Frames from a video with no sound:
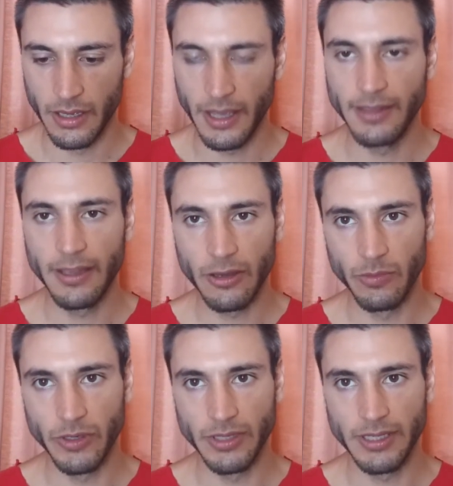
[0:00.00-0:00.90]
in the
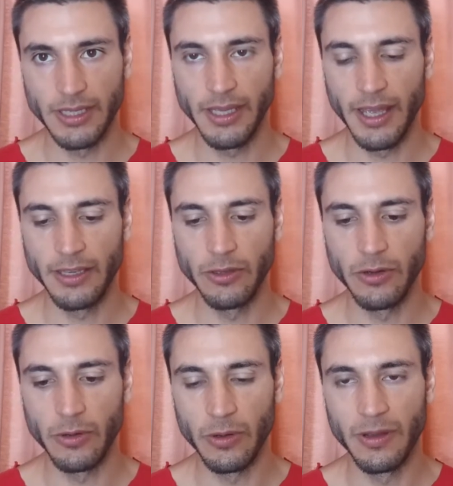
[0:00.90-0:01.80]
community and
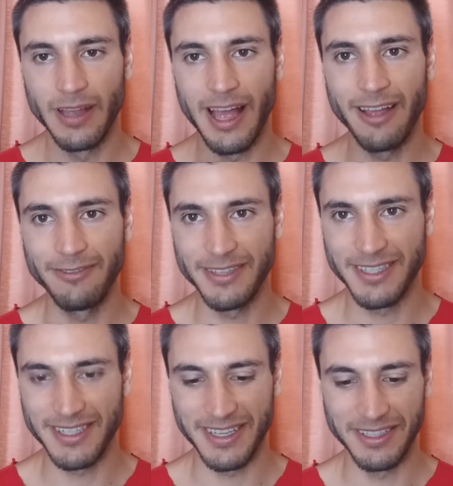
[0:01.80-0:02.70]
you
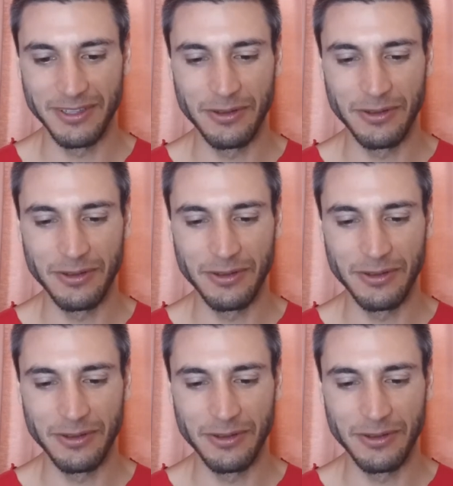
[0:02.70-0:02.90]
harvested,